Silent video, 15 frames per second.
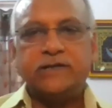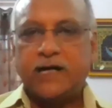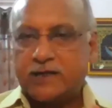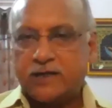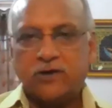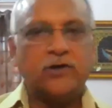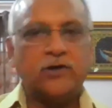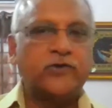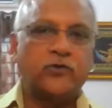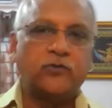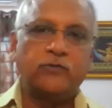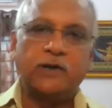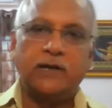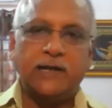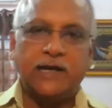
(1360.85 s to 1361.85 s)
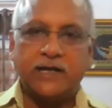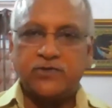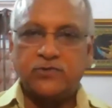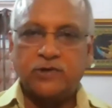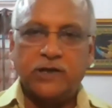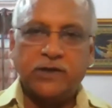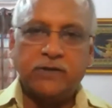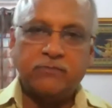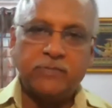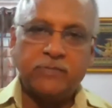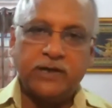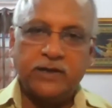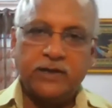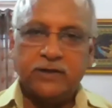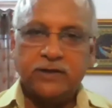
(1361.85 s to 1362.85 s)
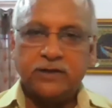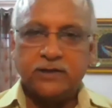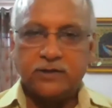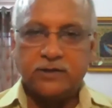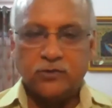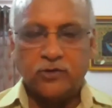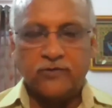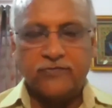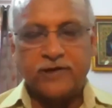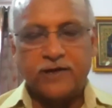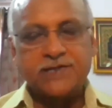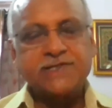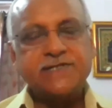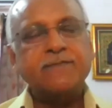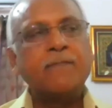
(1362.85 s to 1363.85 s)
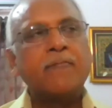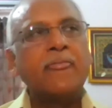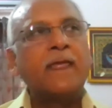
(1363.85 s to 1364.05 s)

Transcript: that also will actually be good for us.